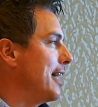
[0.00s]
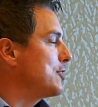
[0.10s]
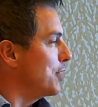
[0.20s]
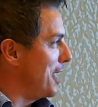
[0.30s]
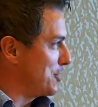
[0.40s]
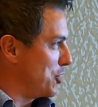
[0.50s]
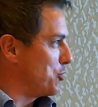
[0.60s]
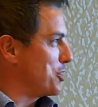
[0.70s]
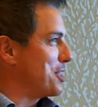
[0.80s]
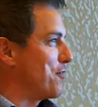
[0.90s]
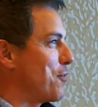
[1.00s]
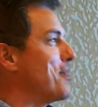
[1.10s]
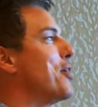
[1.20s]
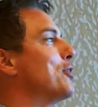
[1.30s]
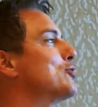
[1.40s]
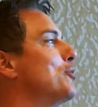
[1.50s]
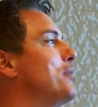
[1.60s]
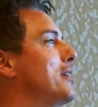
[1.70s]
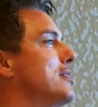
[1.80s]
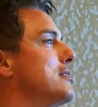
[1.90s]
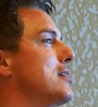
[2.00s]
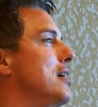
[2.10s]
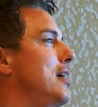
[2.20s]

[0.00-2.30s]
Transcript: It's interesting for me also, because